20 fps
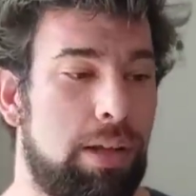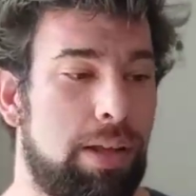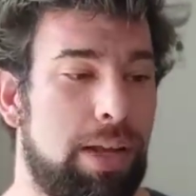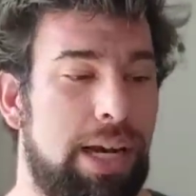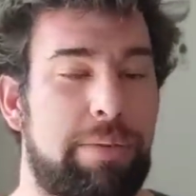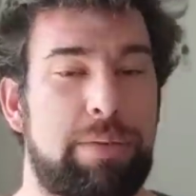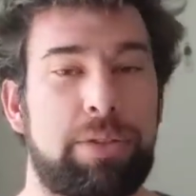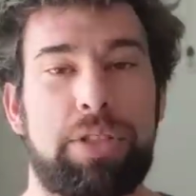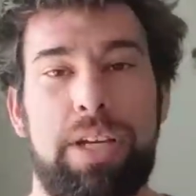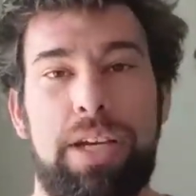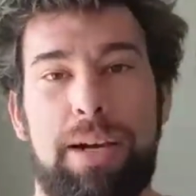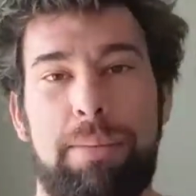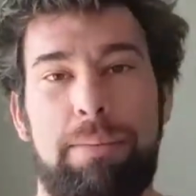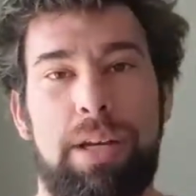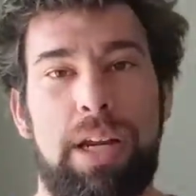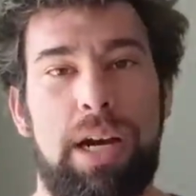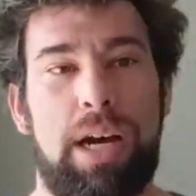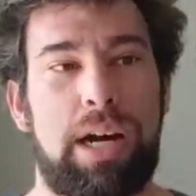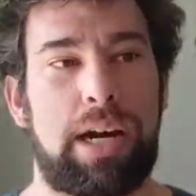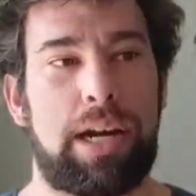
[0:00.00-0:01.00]
Like, obviously I'm
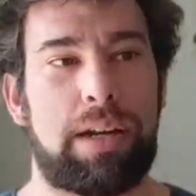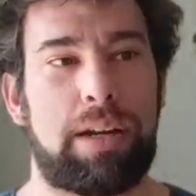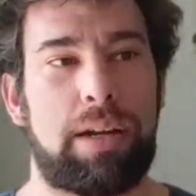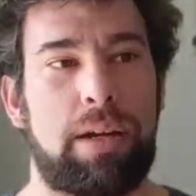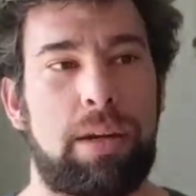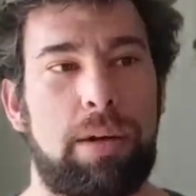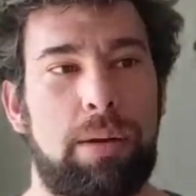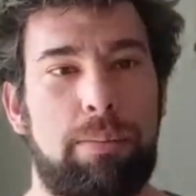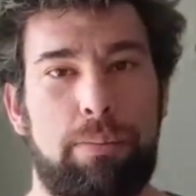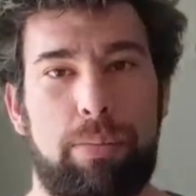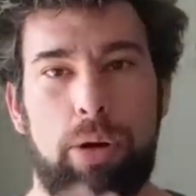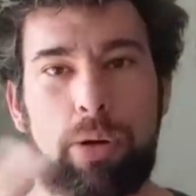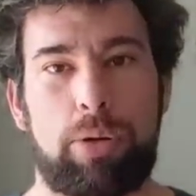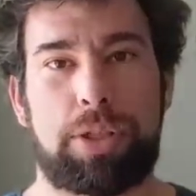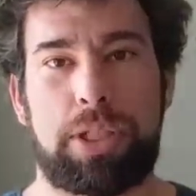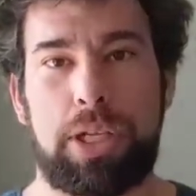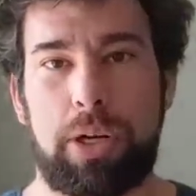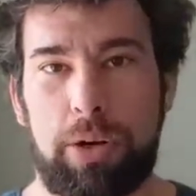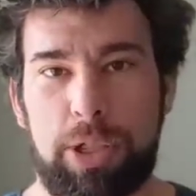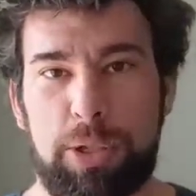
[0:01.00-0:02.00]
not pro
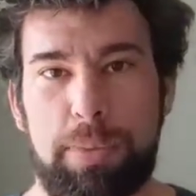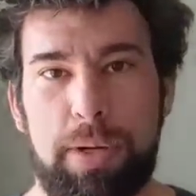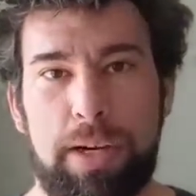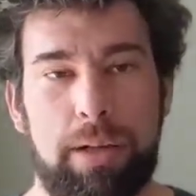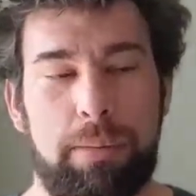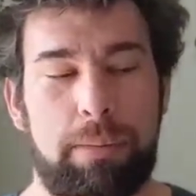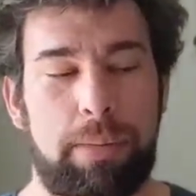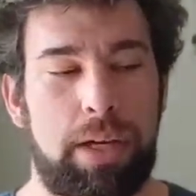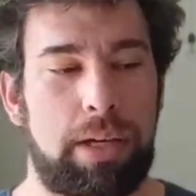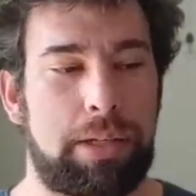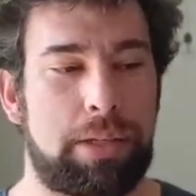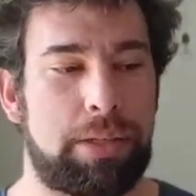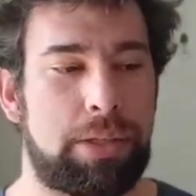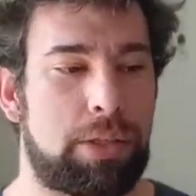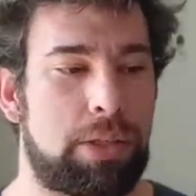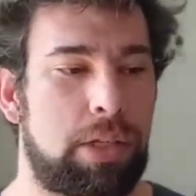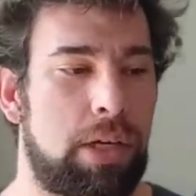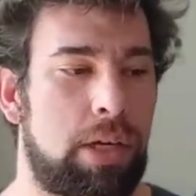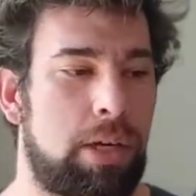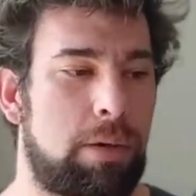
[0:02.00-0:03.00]
steroids by any
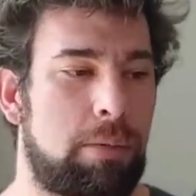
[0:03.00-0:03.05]
means,